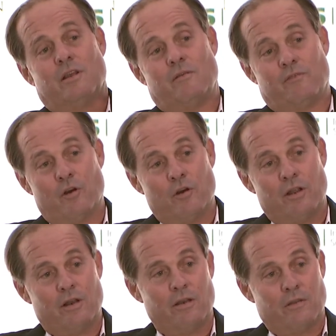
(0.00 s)
They
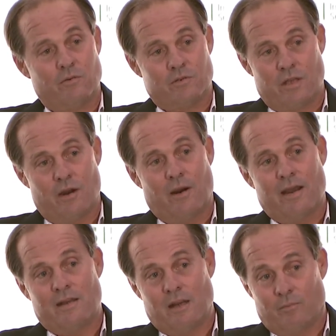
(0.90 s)
floated. It was their
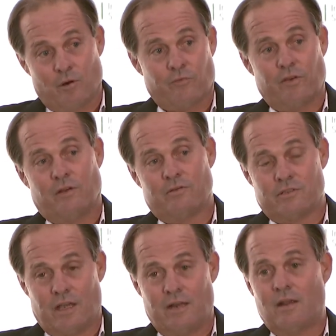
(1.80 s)
idea. Brookfield
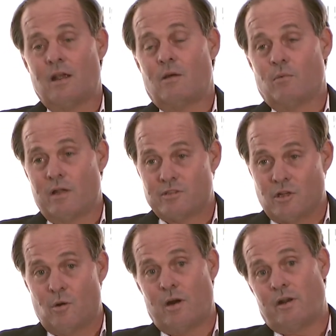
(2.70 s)
said, let's
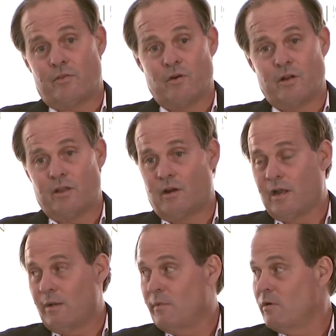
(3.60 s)
go on to 30-year
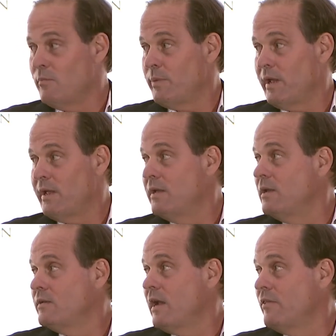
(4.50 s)
ammo and pay
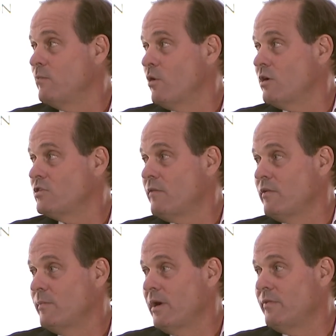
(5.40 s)
down the mortgage
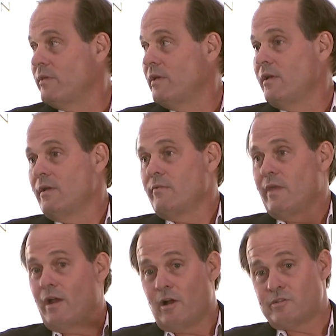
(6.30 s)
every month.
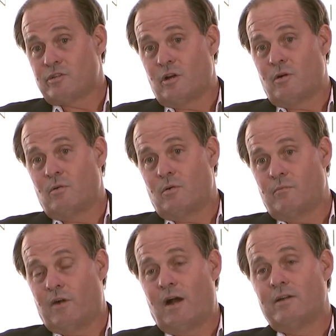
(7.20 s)
They also
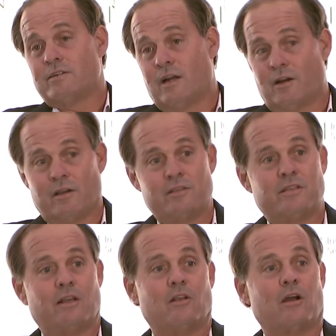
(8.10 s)
voluntarily
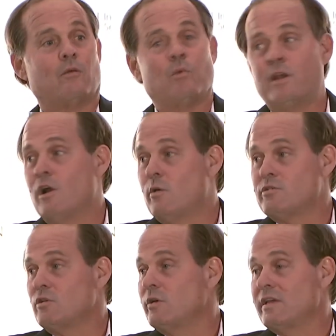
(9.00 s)
said, look, we know
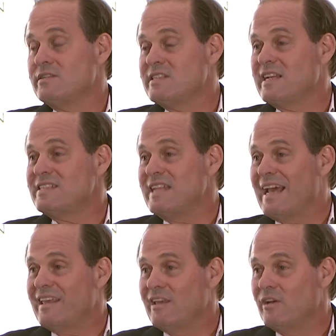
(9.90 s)
it's only a 6
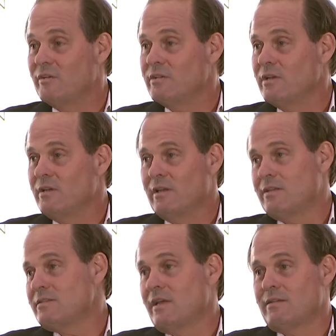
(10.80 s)
debt yield.
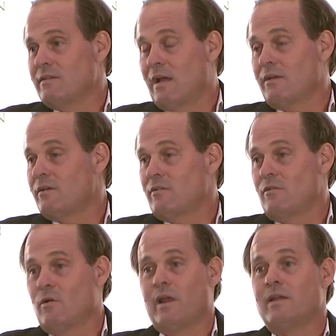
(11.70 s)
That's like not
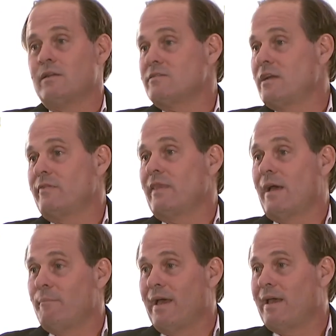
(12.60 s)
great. It's not
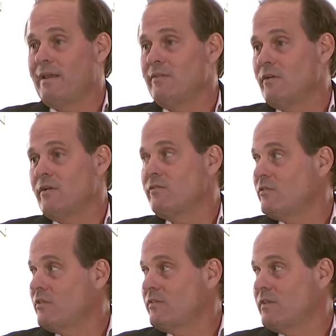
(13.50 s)
that bad either. It's a
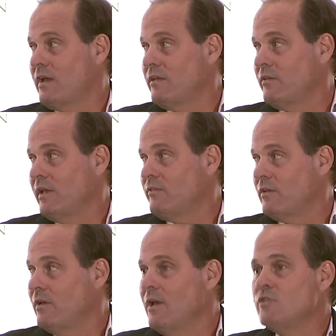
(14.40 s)
6 debt yield. That's
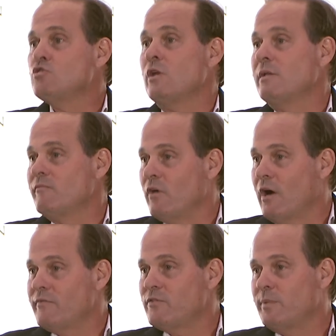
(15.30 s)
a dream for
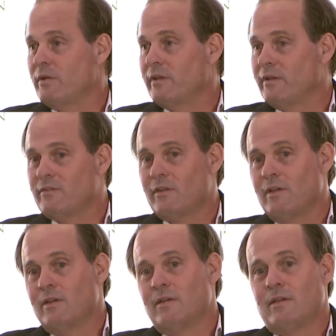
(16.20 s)
office buildings.
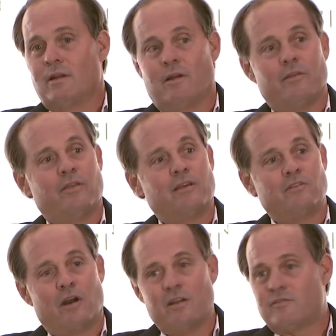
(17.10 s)
The thing's
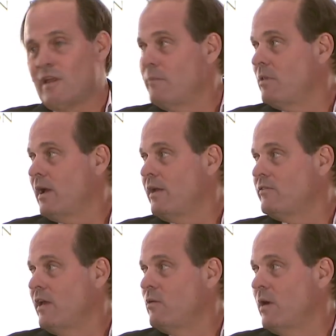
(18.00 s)
already
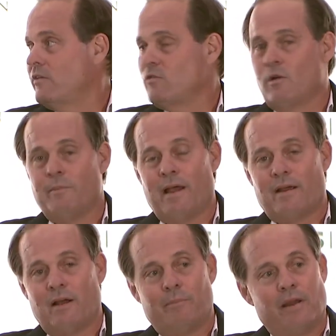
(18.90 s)
stabilized. NOI is going
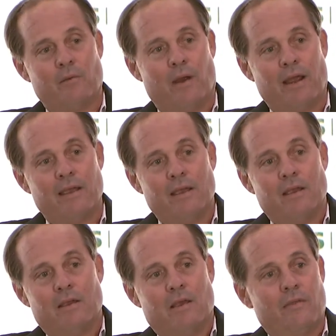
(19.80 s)
back up anyway.
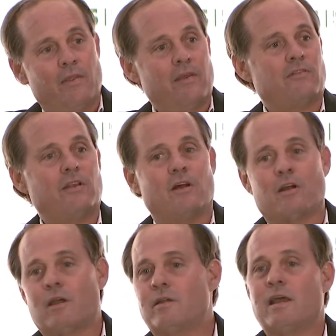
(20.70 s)
And then they said,
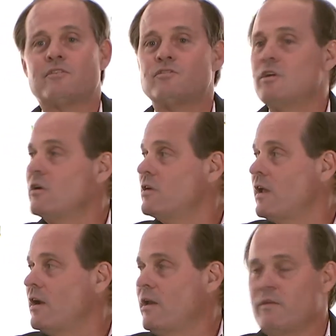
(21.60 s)
look, next year to
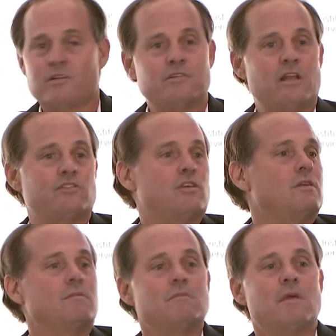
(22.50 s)
get another
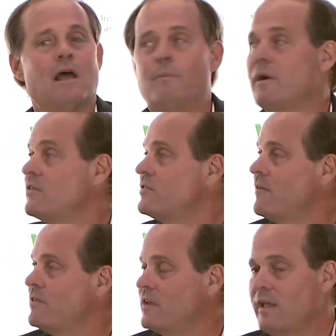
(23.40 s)
extension, how about a
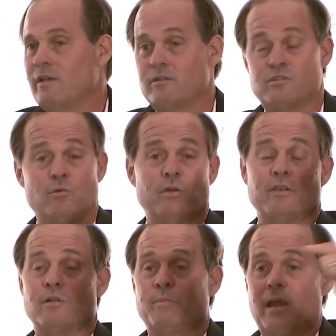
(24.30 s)
7 debt yield? So we'll
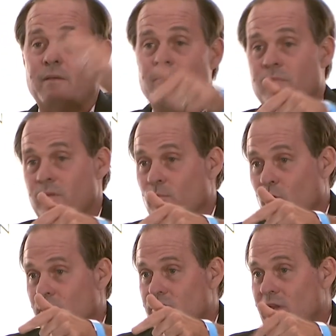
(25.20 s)
either pay the
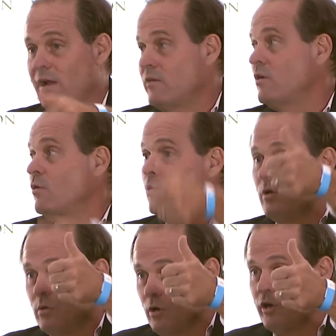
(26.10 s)
mortgage down or
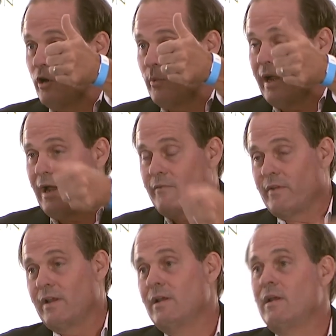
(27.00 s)
we'll earn our way out
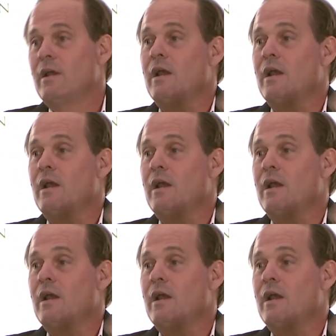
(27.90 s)
of it.